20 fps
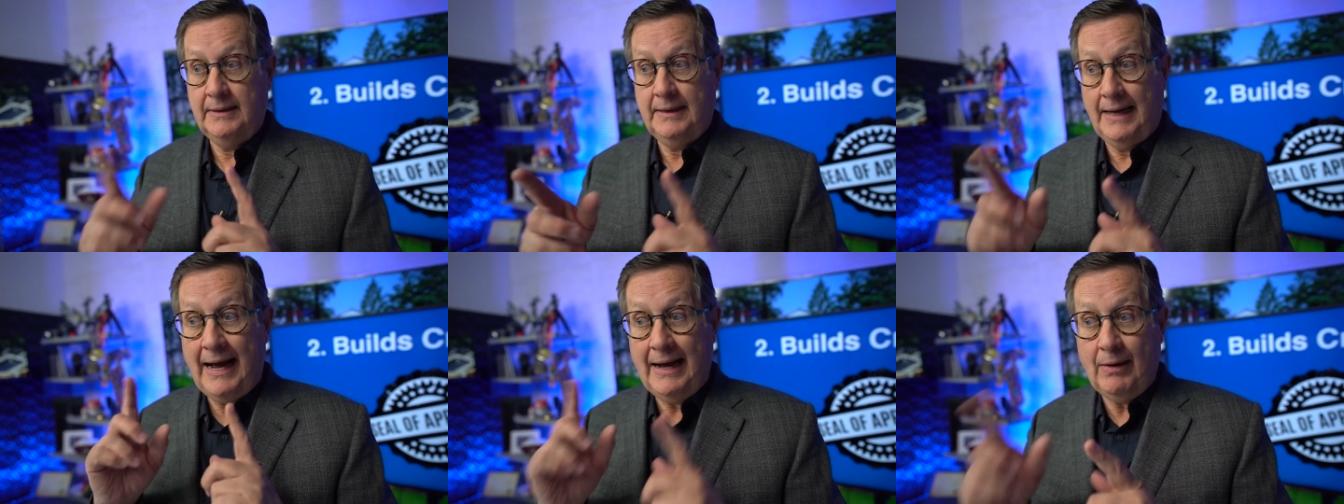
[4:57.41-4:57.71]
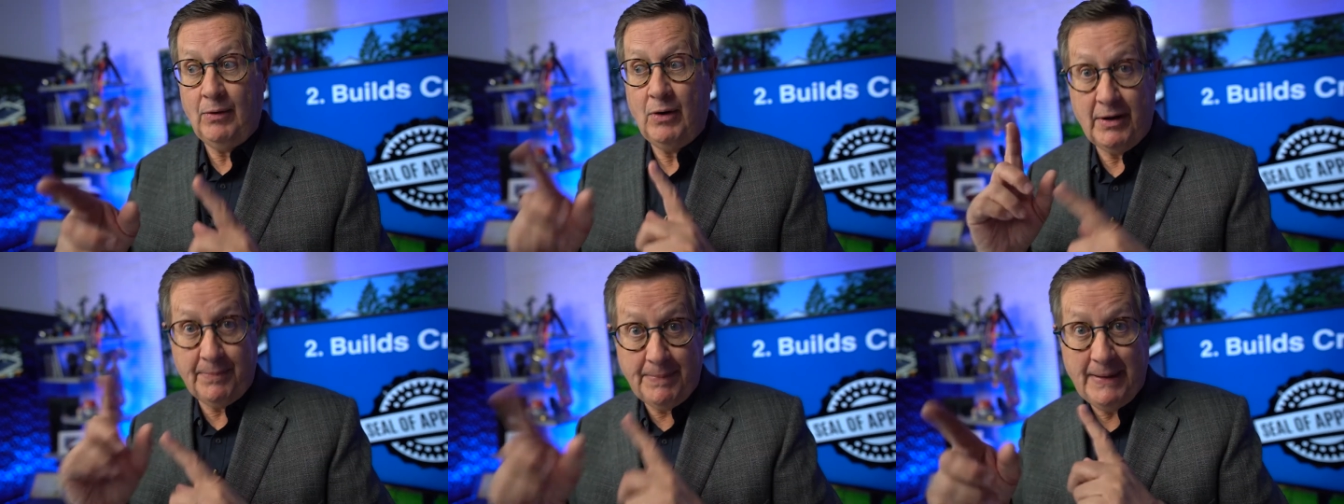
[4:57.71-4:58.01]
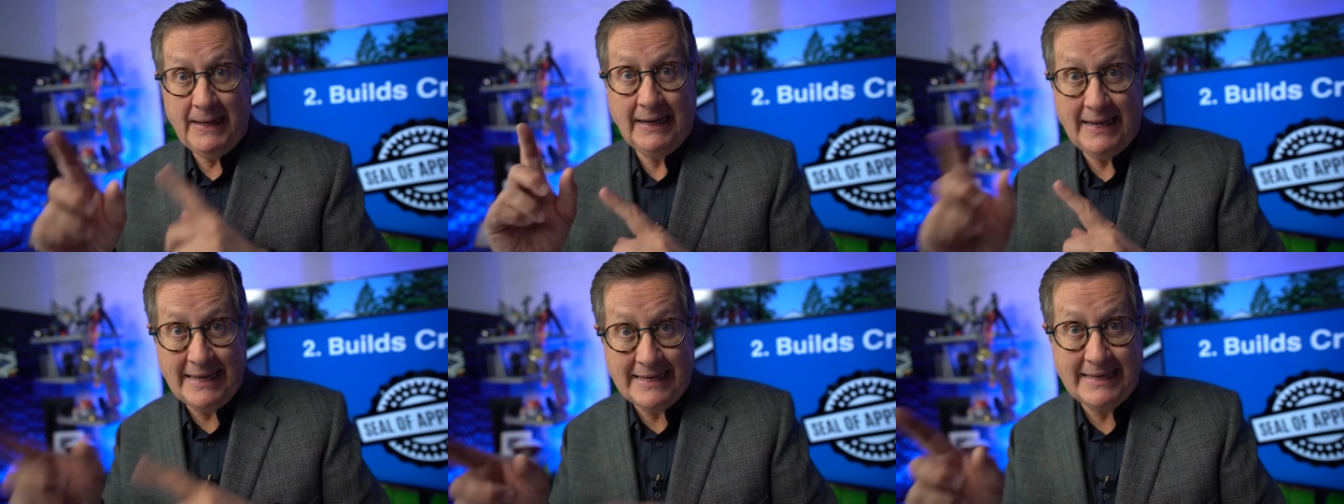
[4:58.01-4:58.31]
I want to
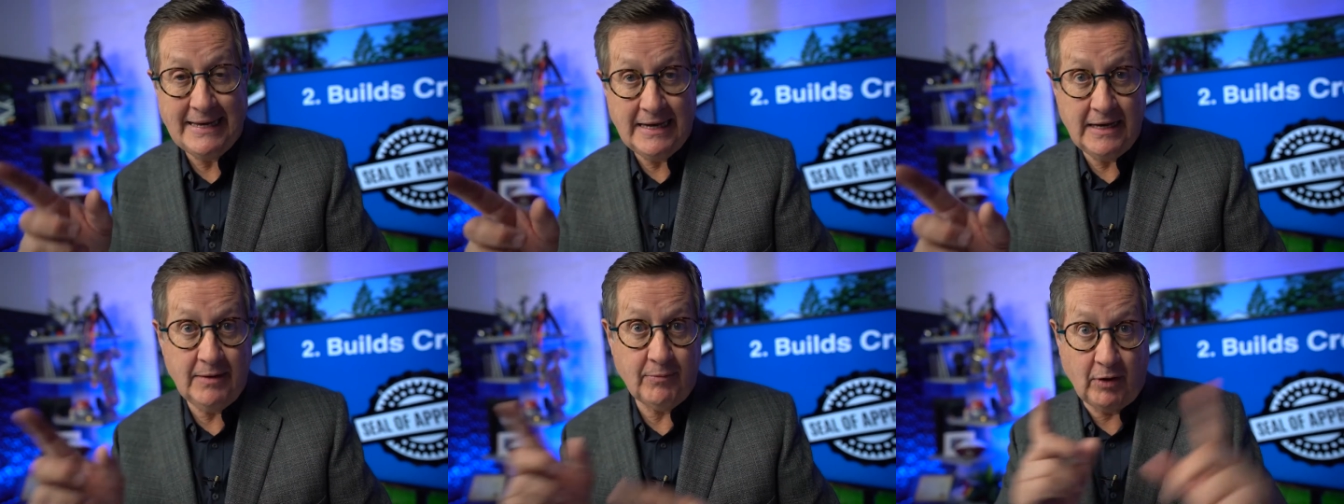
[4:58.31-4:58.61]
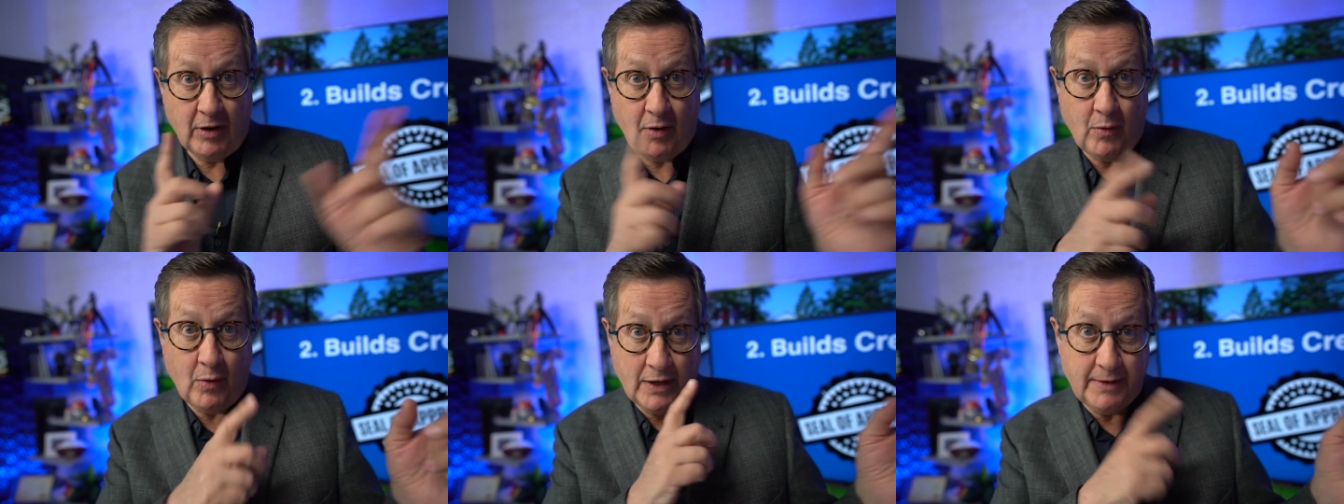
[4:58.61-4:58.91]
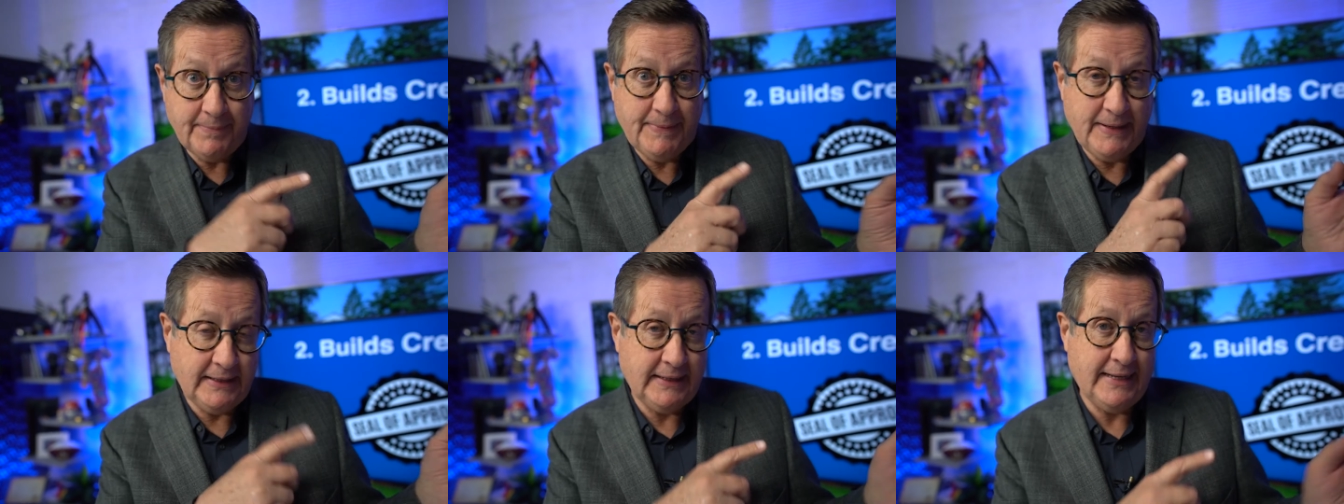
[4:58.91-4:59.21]
be like him or I want to
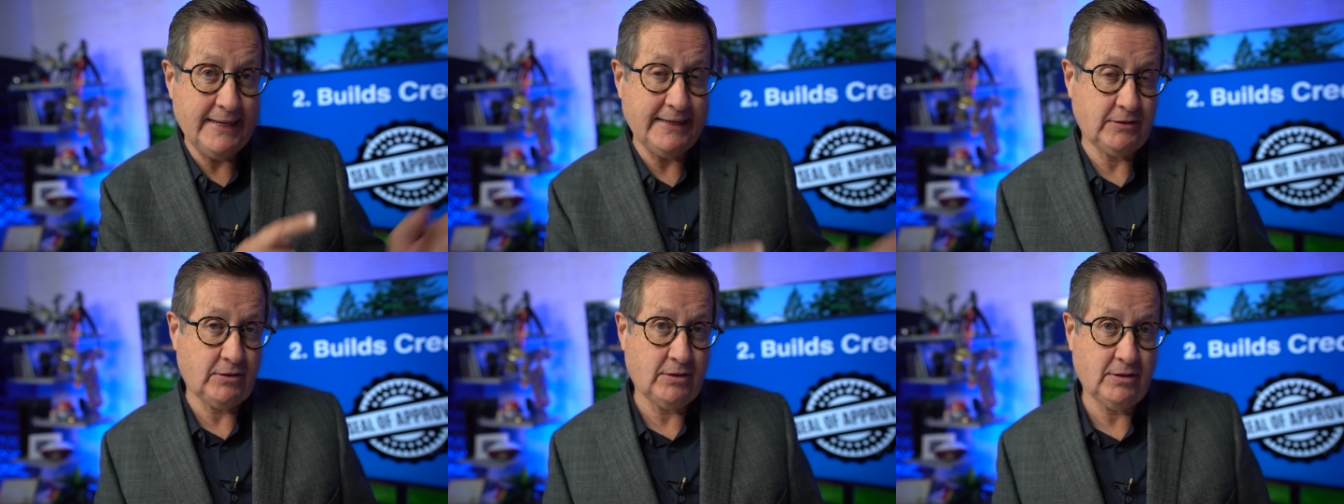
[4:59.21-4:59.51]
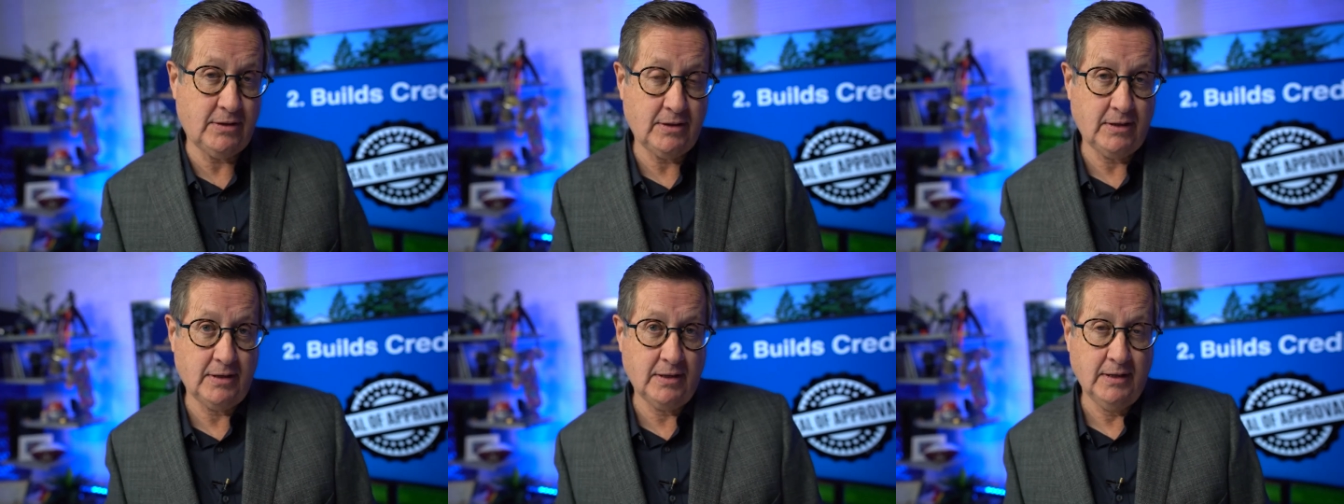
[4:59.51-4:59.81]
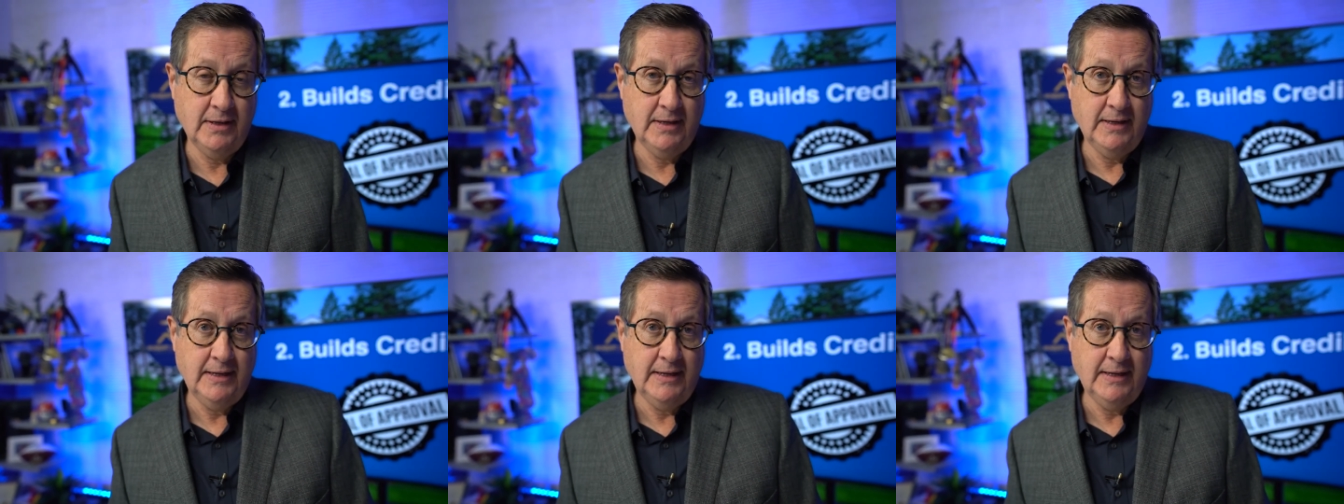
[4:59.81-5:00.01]
be like her.